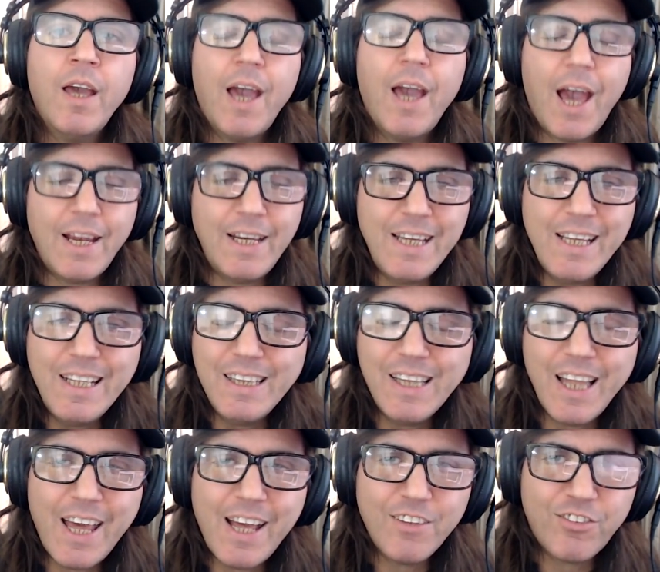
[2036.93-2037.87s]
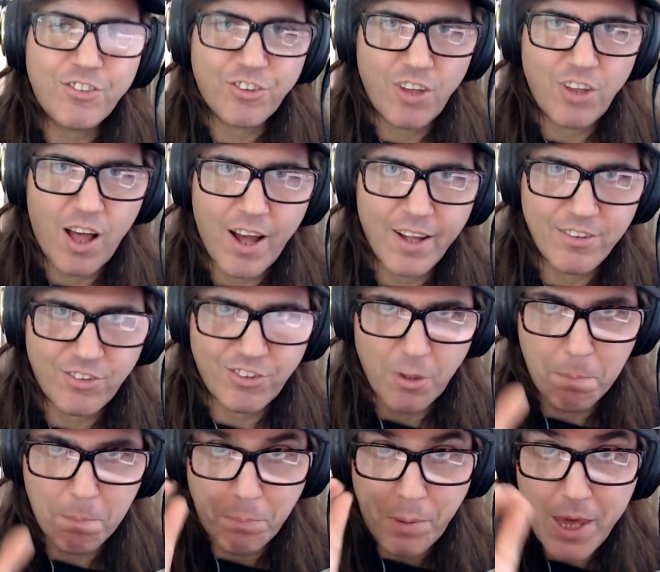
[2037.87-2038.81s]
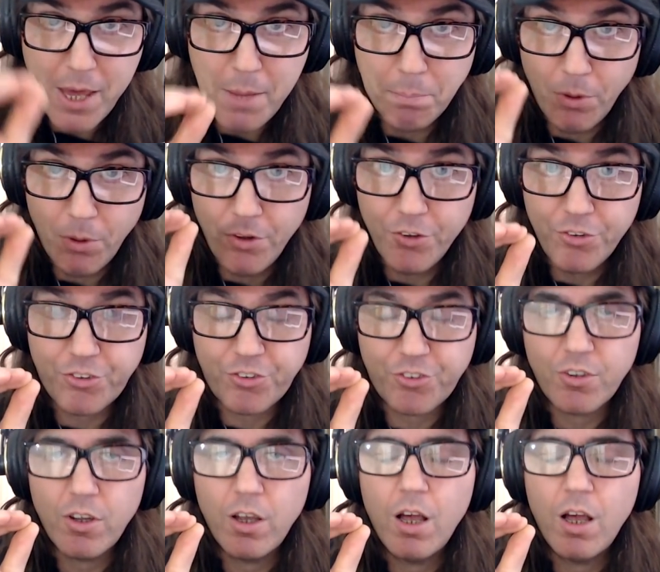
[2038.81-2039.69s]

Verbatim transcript: and he landslides the people's